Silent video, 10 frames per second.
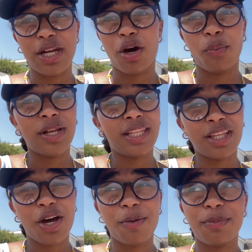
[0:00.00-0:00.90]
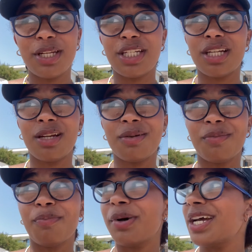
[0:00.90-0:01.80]
may not win in the
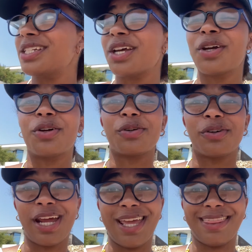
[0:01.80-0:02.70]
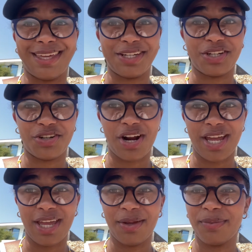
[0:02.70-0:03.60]
competition, but it's a great thing to try out.